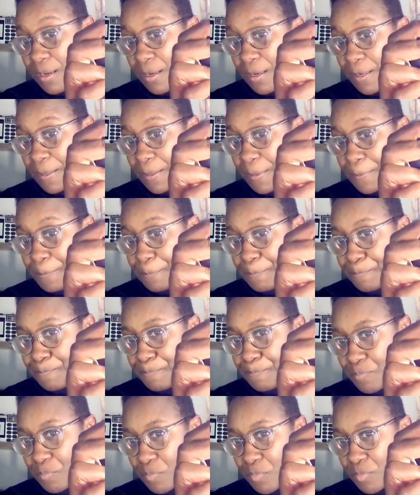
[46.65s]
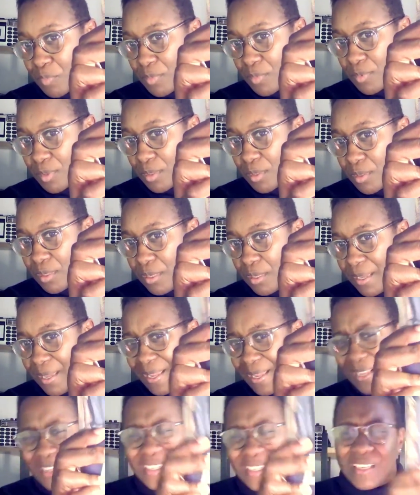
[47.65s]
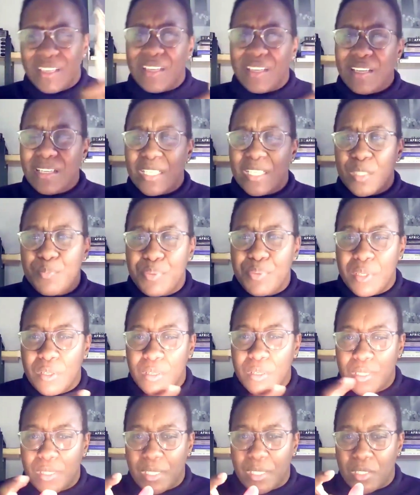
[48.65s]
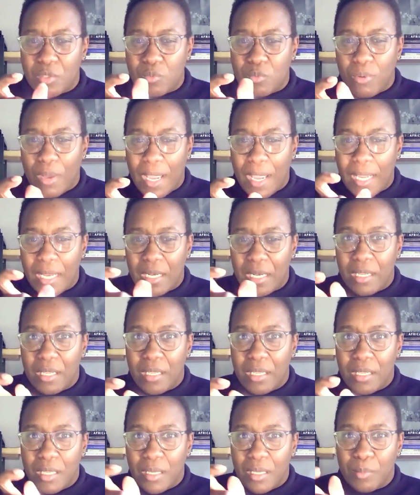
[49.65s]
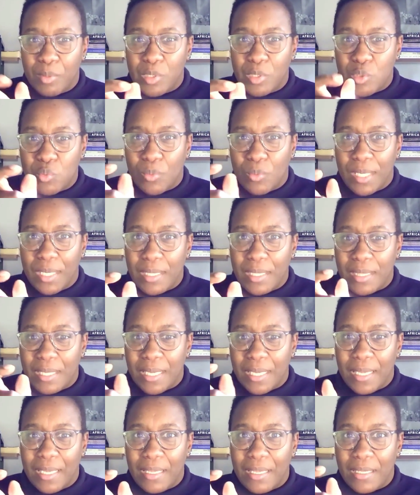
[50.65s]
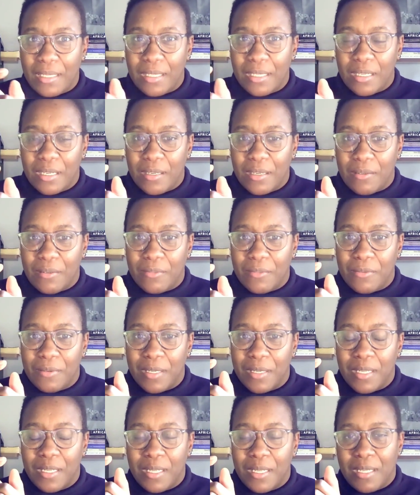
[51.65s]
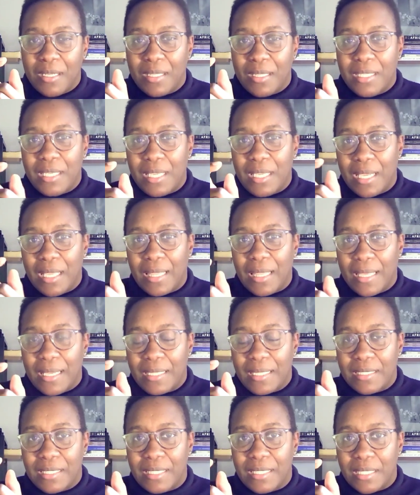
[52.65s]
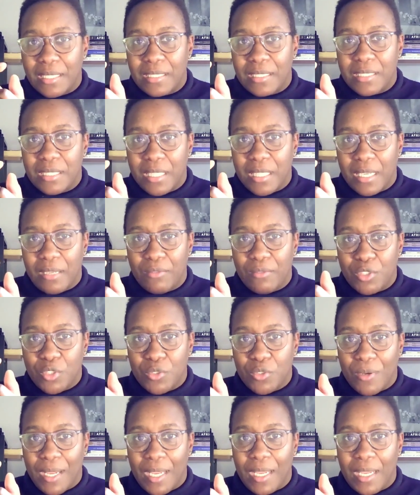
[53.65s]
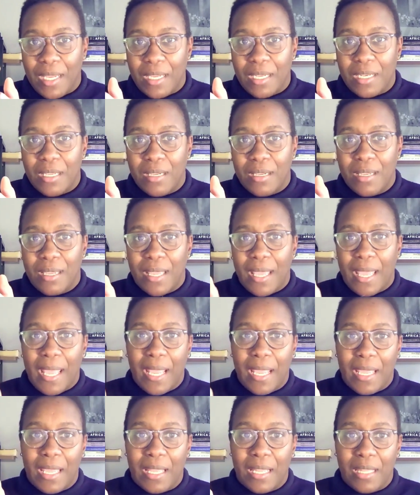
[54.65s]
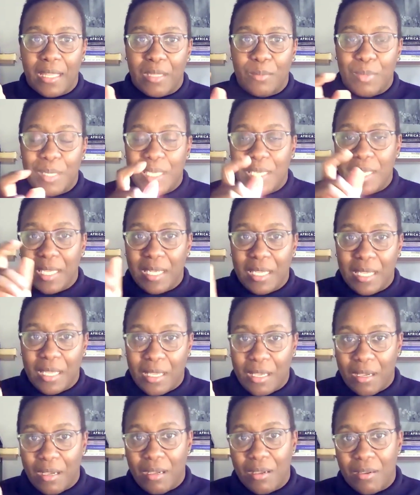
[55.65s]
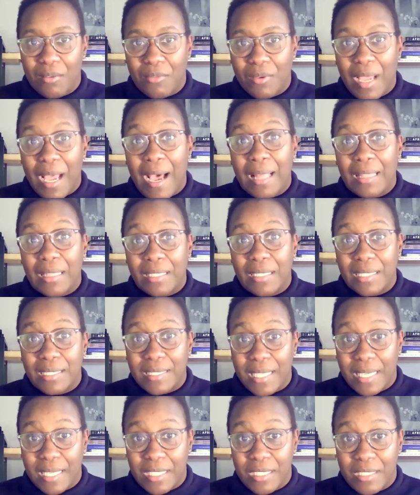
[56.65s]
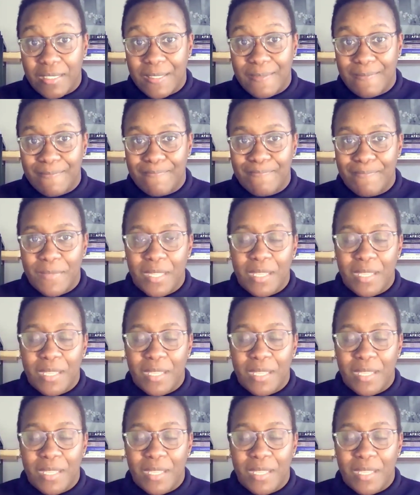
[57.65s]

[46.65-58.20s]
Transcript: Um, in this period that's right in between the end of the Atlantic slave trade and the beginning of colonization.